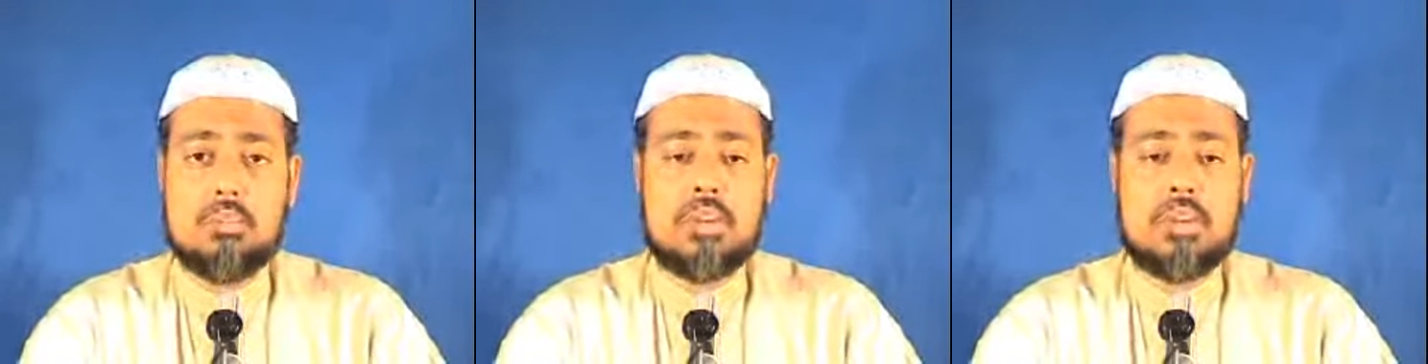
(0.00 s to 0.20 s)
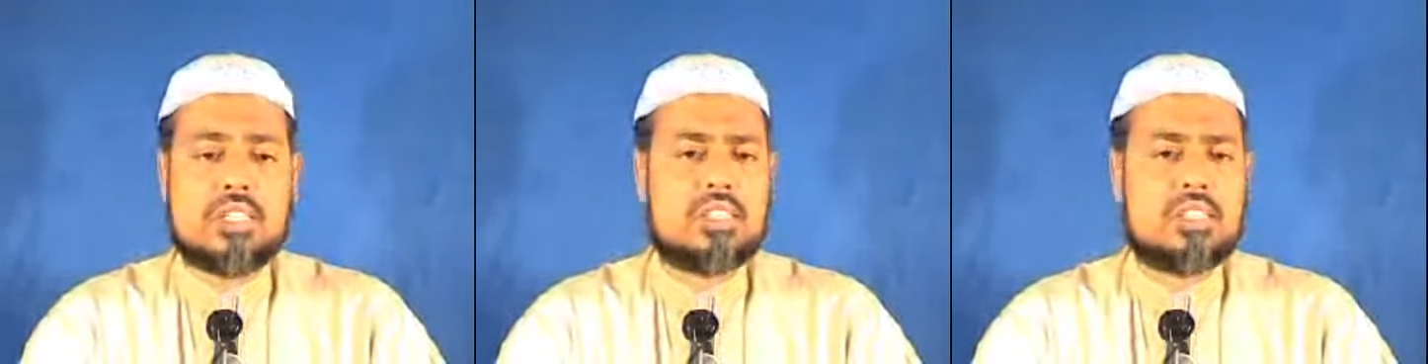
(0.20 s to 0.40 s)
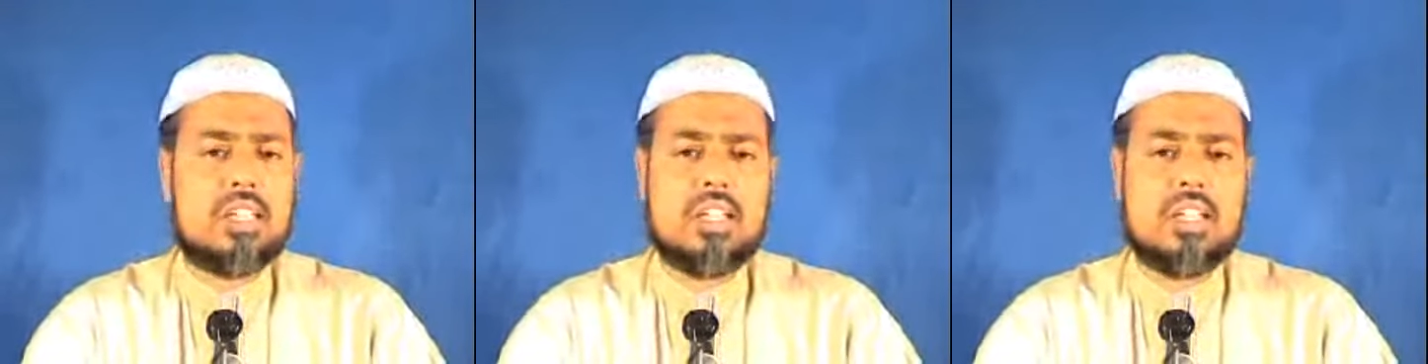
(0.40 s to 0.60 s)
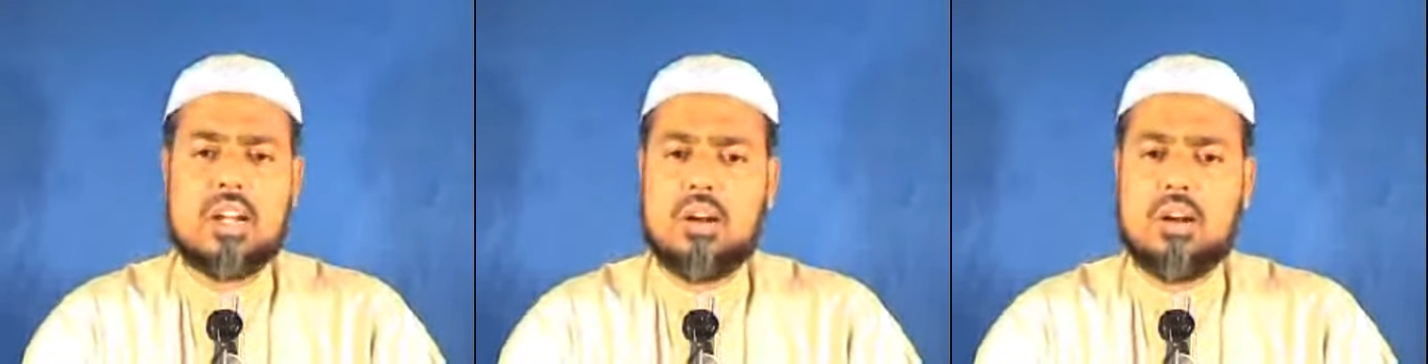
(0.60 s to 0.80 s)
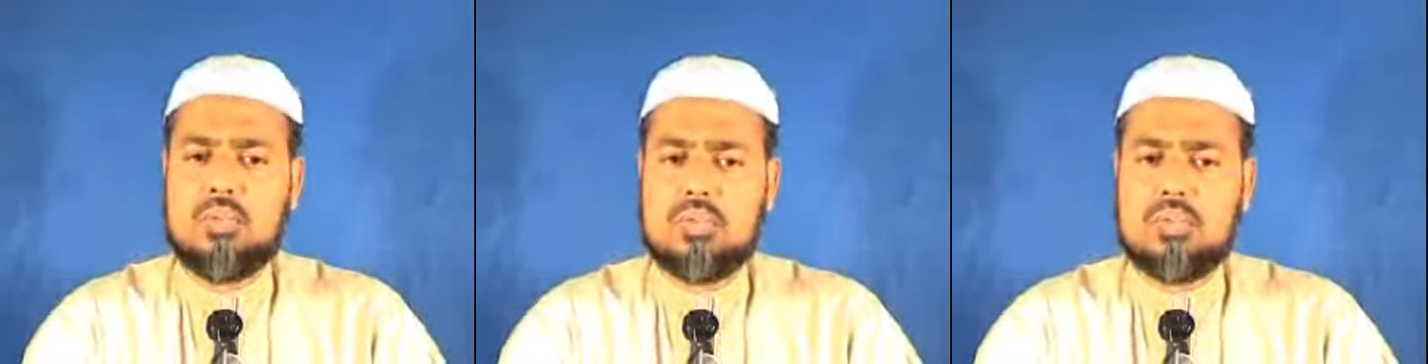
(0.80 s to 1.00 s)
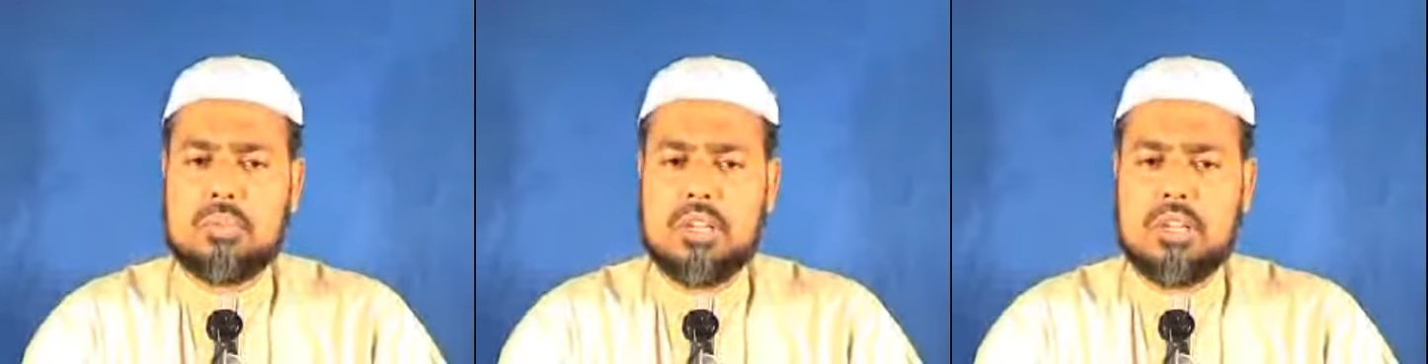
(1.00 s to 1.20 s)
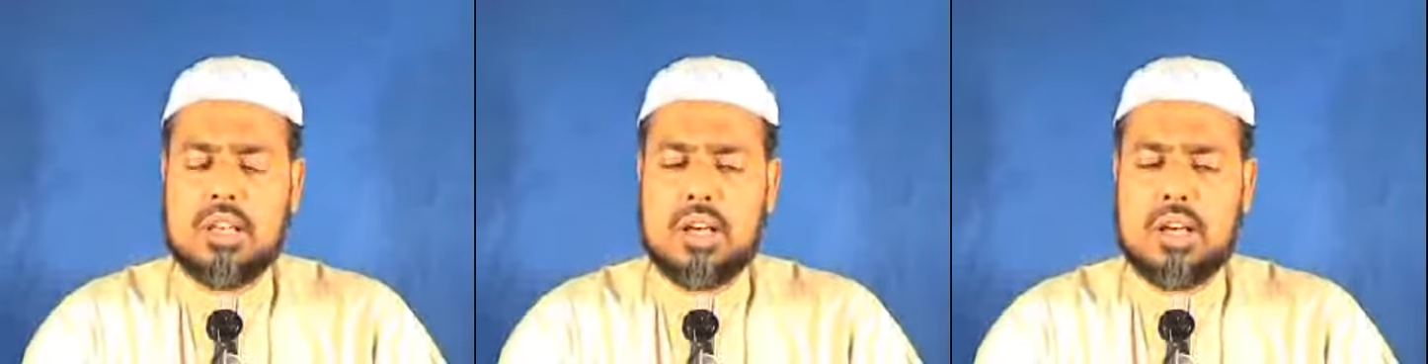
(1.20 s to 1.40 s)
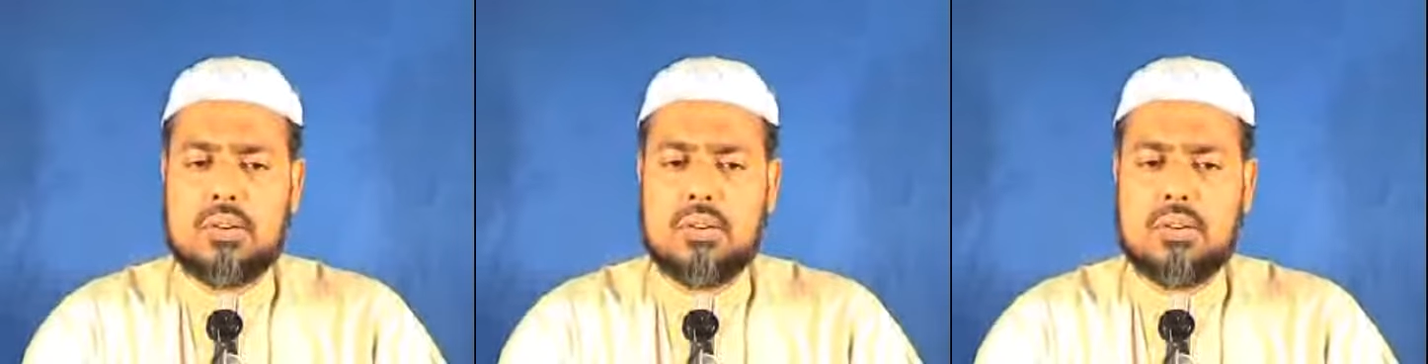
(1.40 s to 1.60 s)
By saying A'udhu
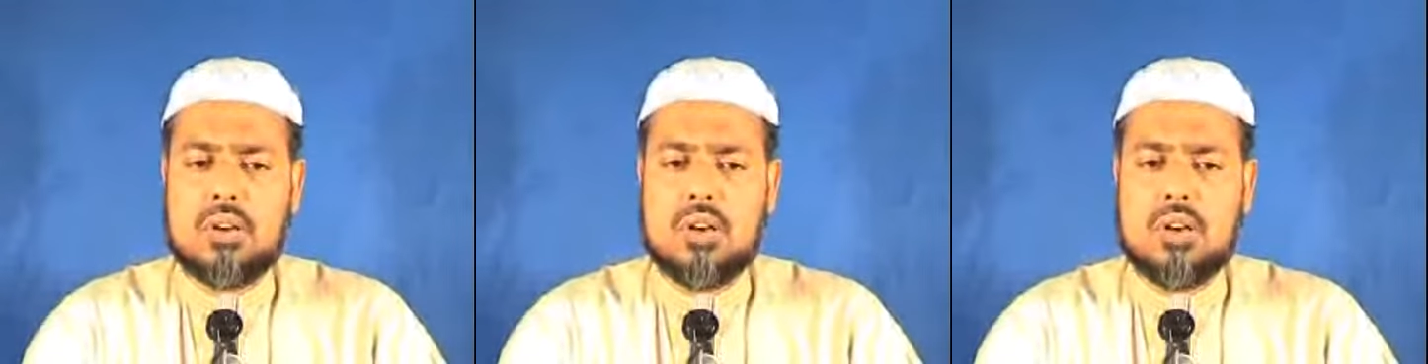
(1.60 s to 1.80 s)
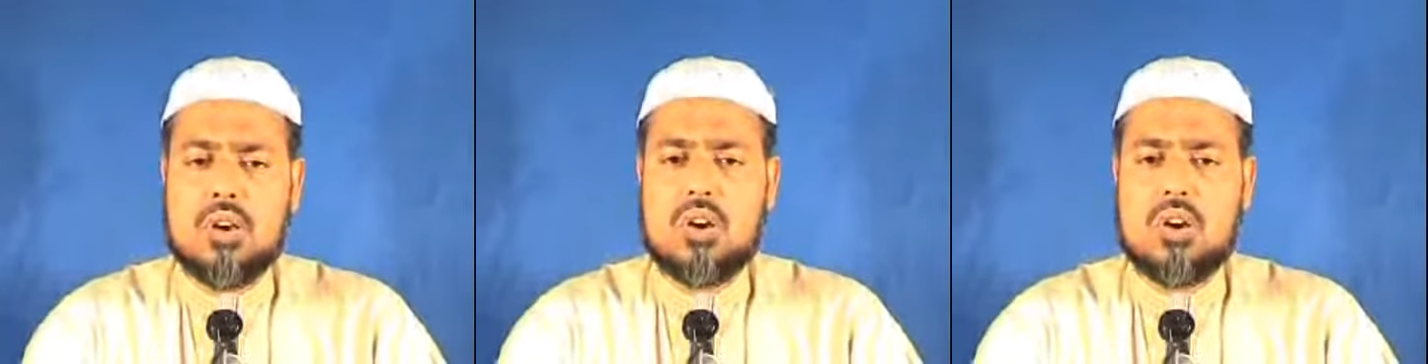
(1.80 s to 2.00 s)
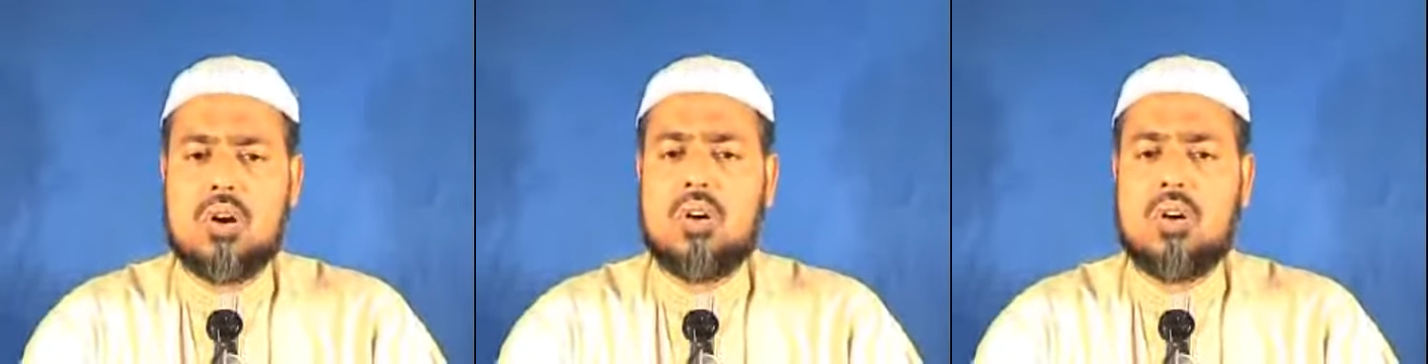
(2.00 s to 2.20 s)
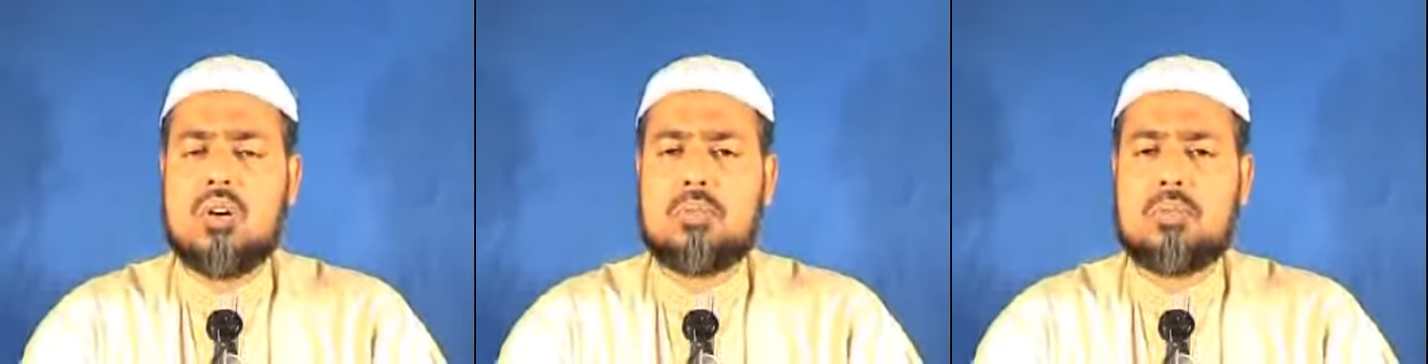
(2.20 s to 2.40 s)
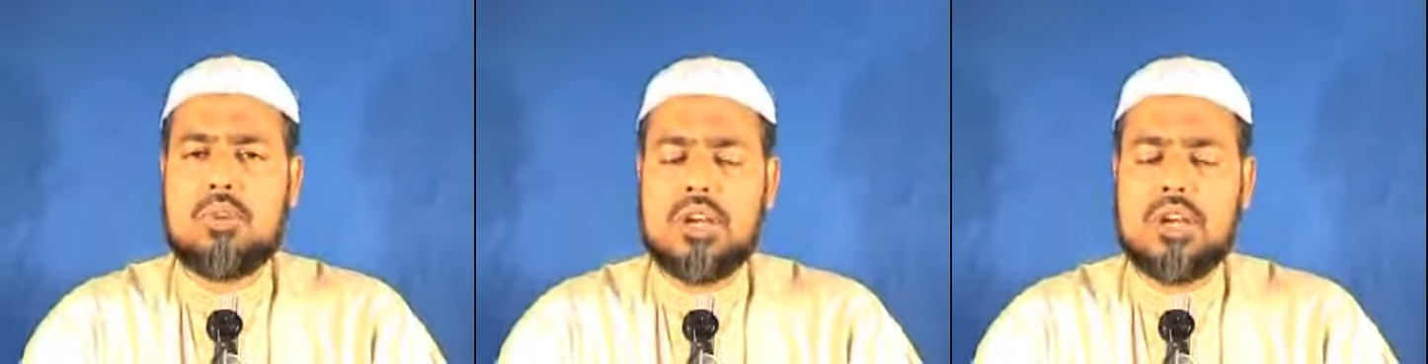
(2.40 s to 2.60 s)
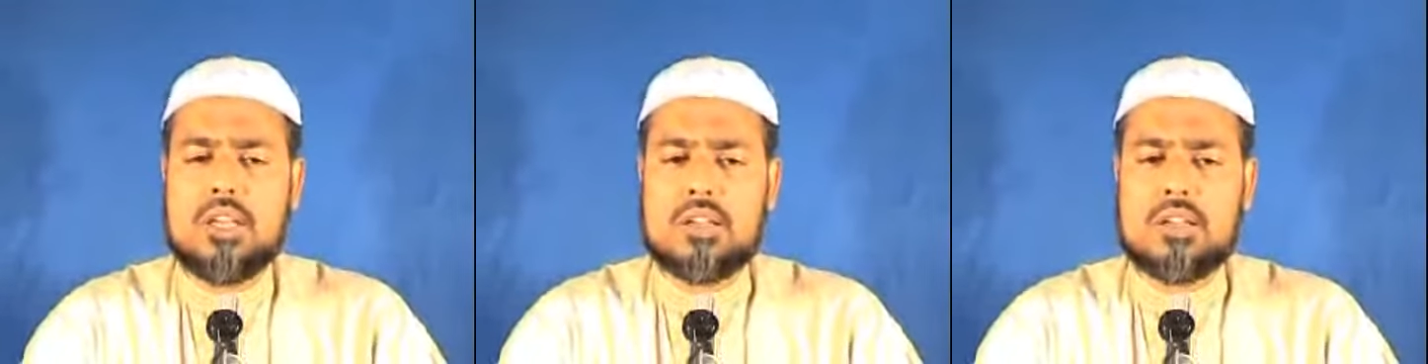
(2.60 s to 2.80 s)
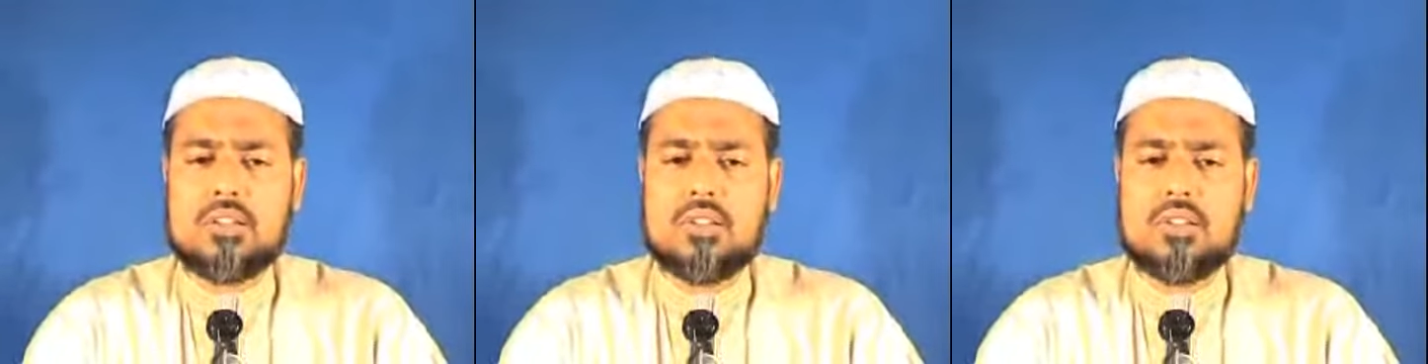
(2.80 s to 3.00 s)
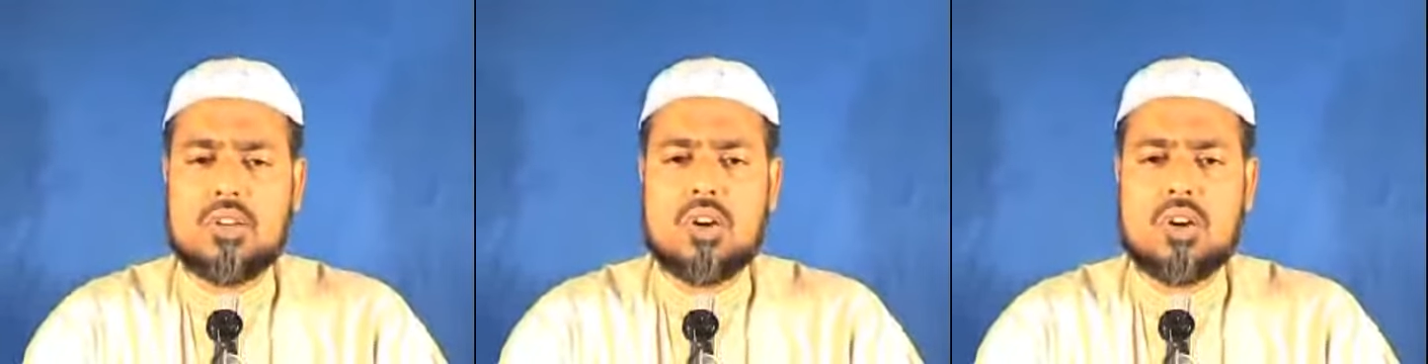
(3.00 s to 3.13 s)
Billah, or pray,